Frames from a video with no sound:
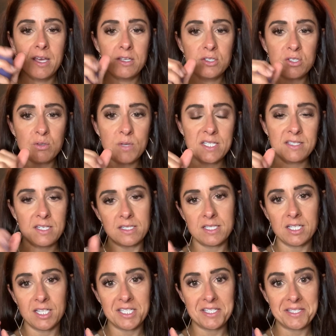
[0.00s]
Squeeze it
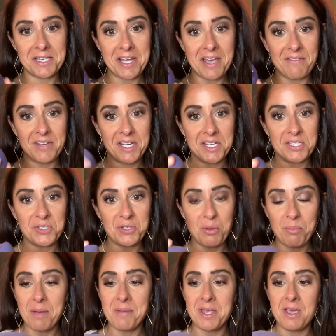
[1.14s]
till it doesn't have any soap
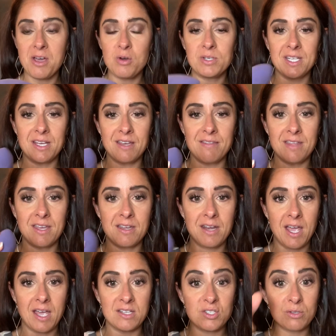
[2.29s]
coming out, and then
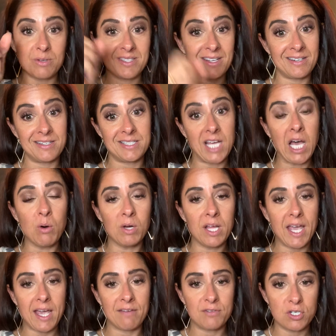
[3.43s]
I squeeze it in a towel
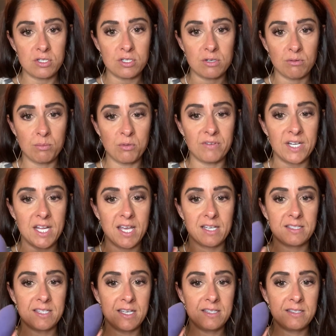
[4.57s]
after to remove any
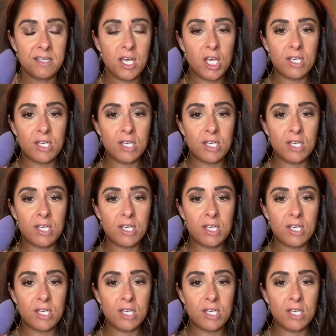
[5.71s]
excess.